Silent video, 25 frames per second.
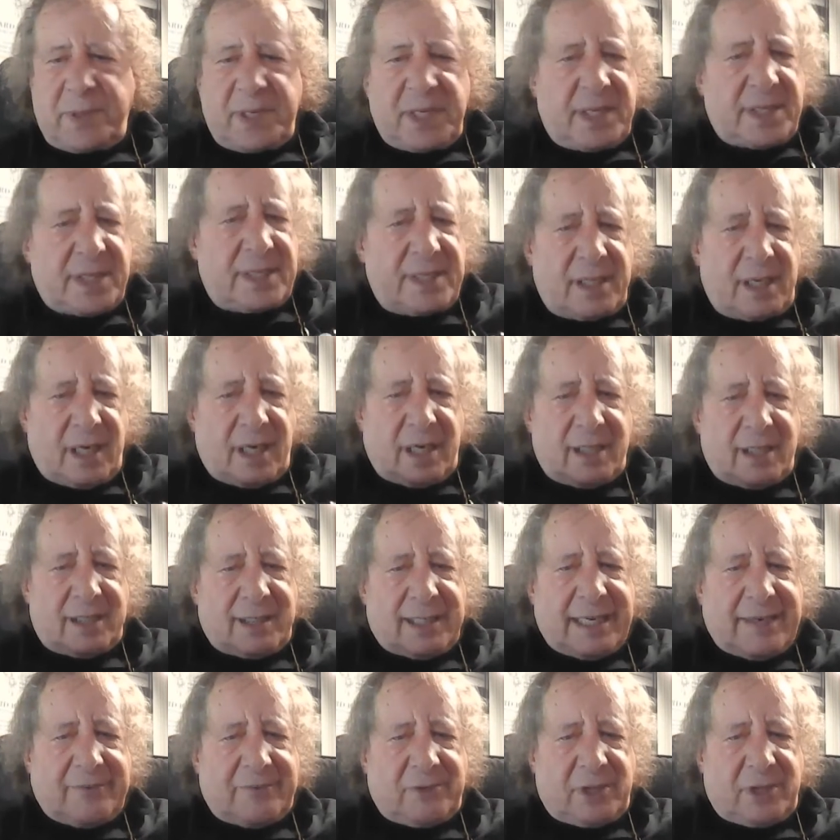been a
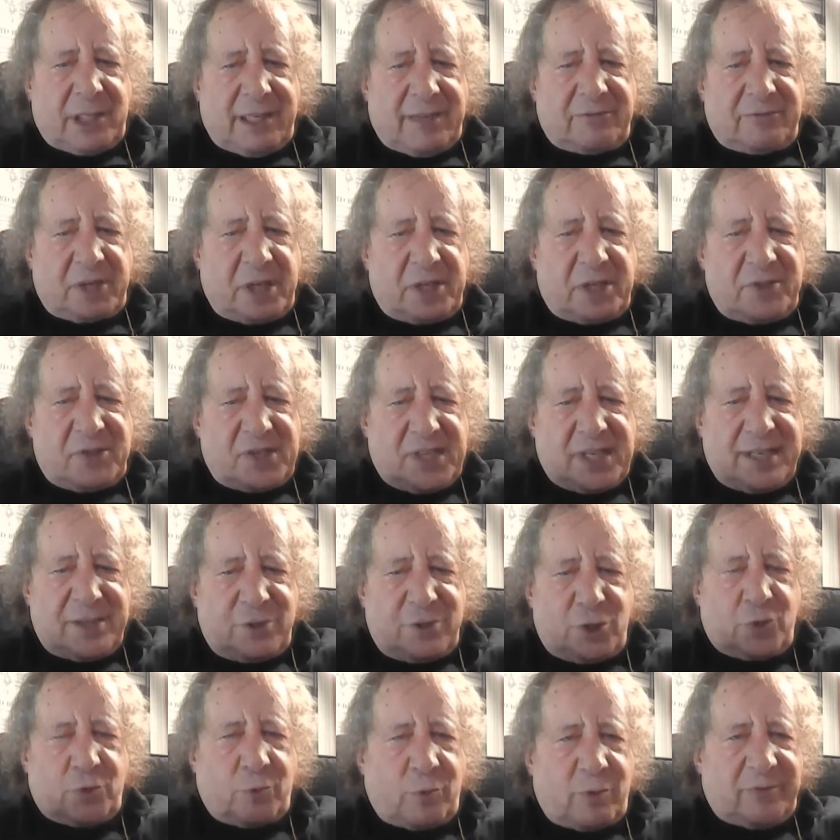level of
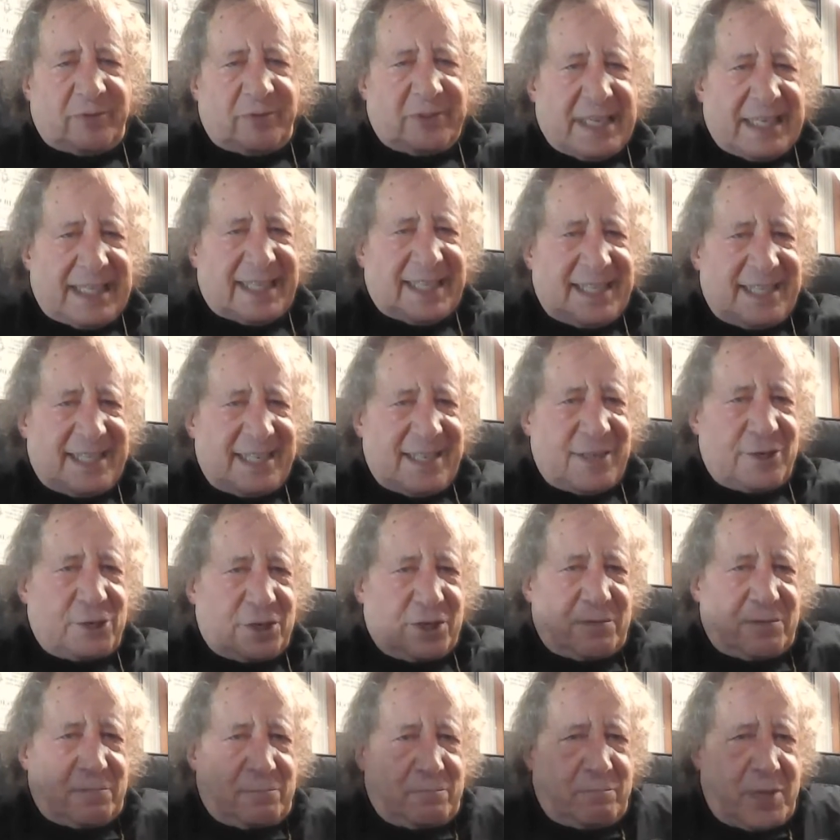consensual
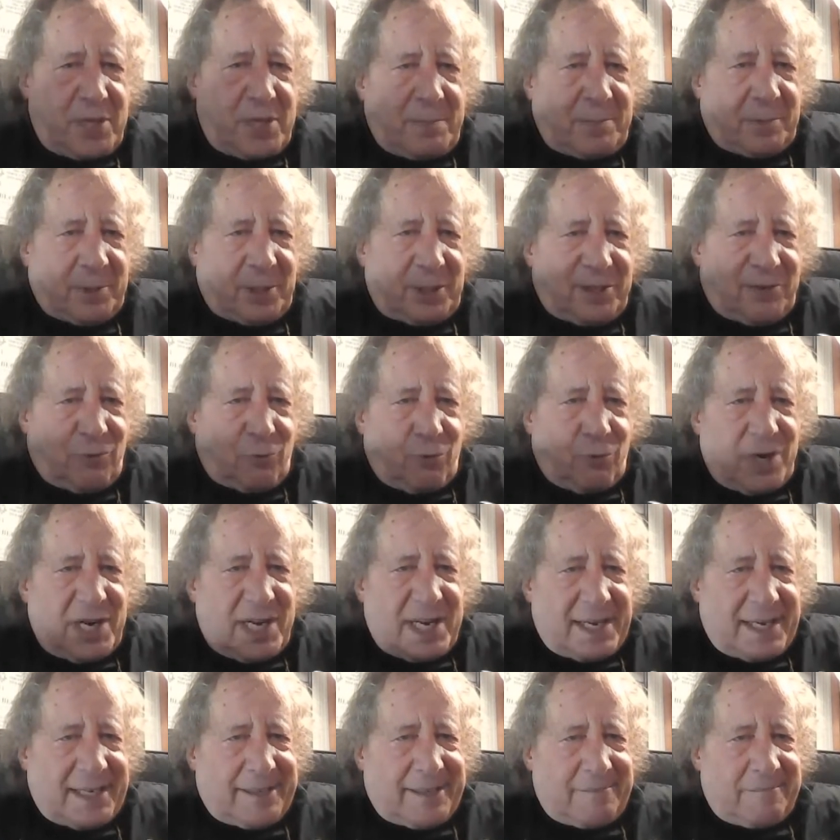validation, people
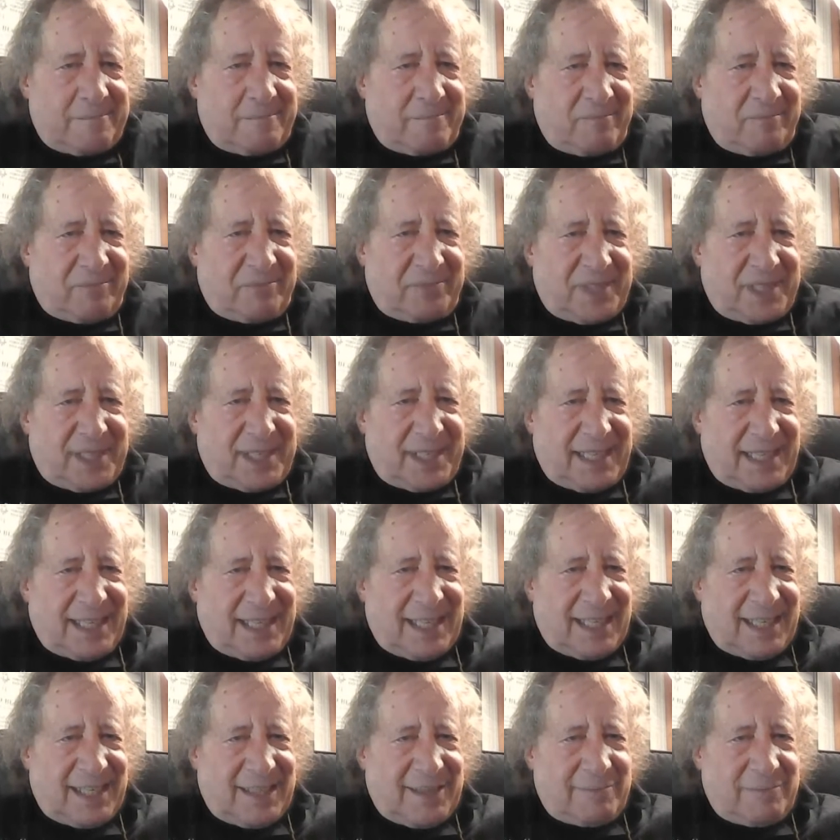agreeing,
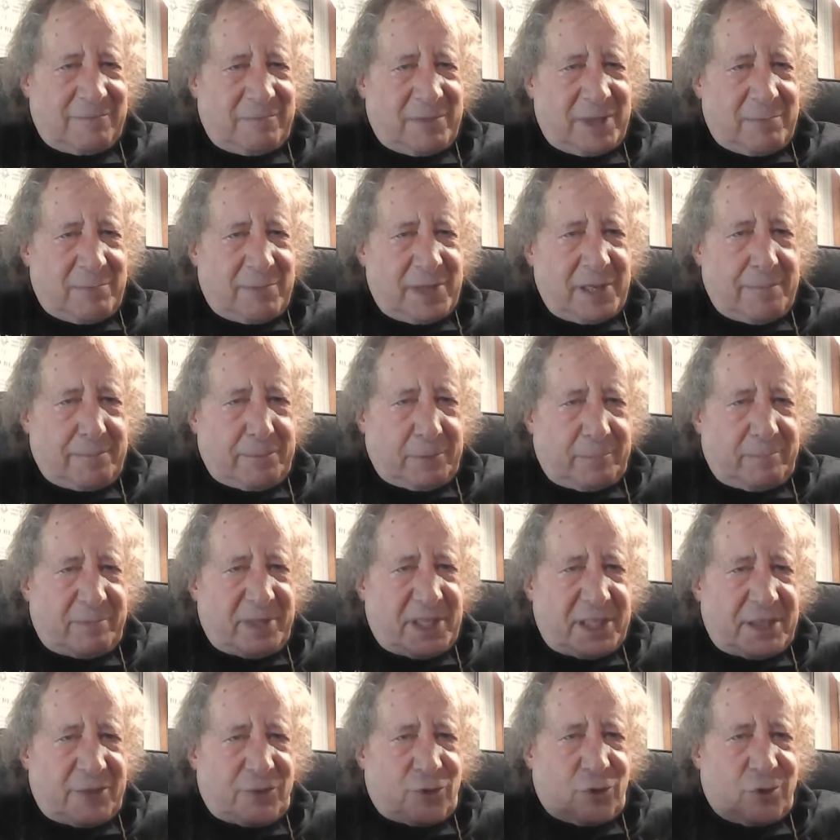people
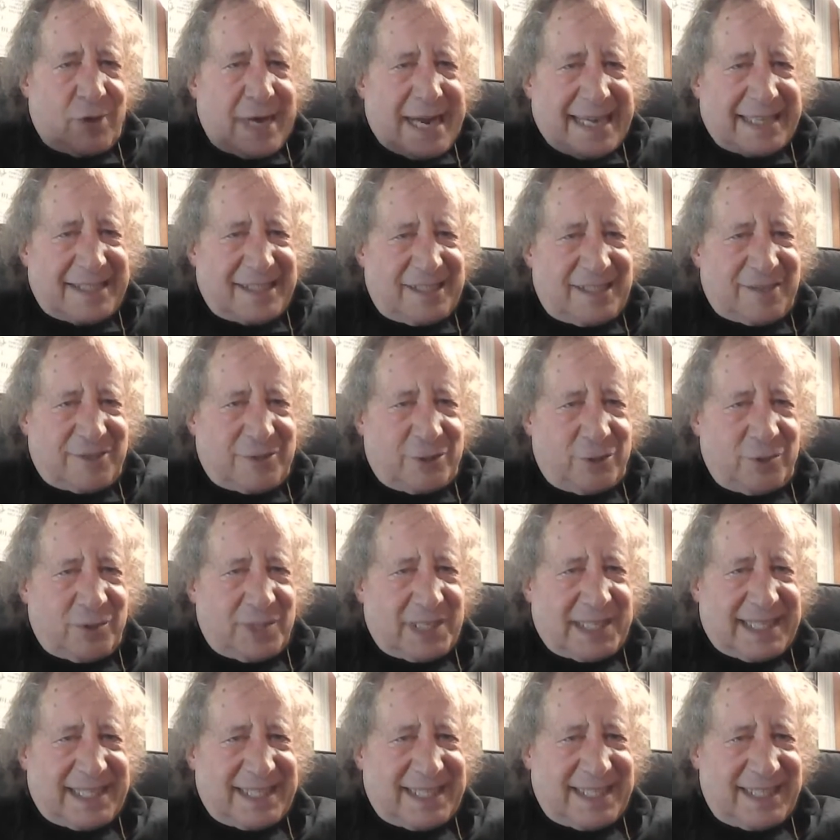being attracted to
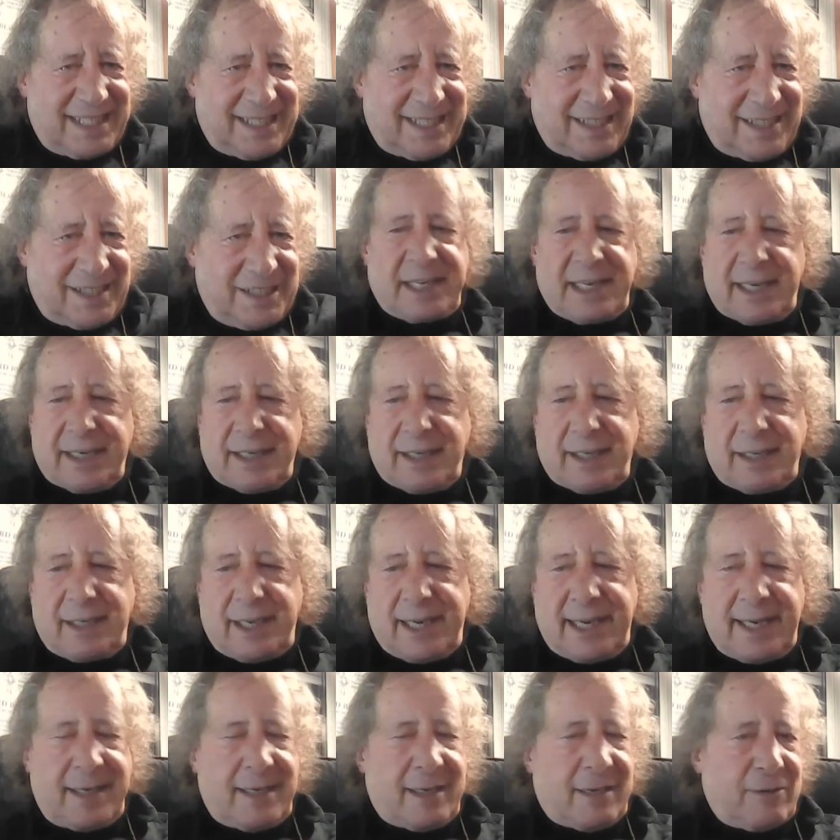an idea.
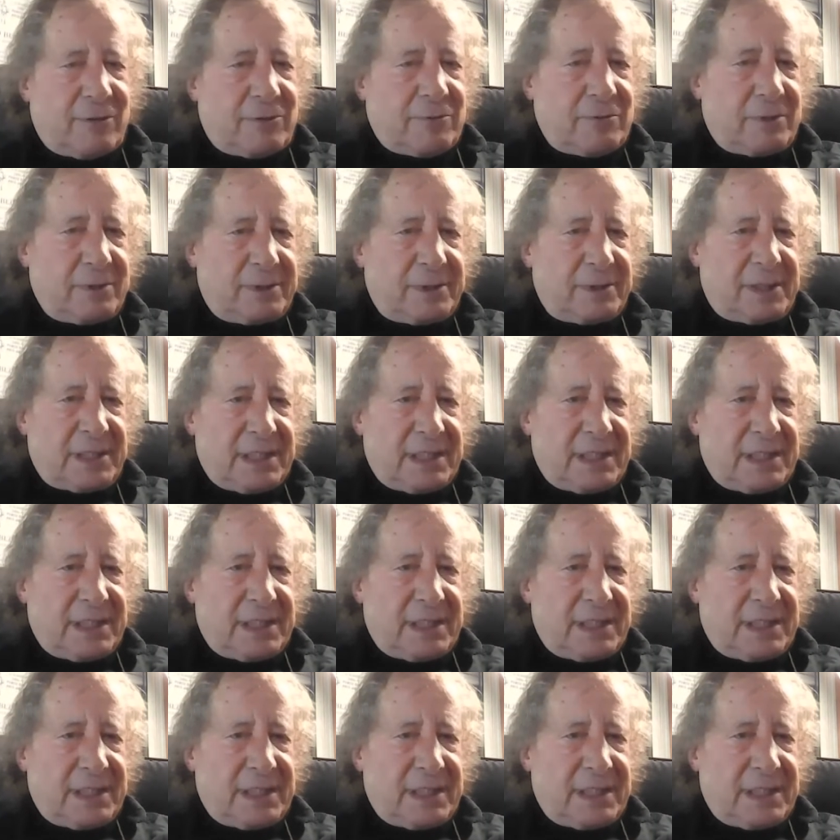Galileo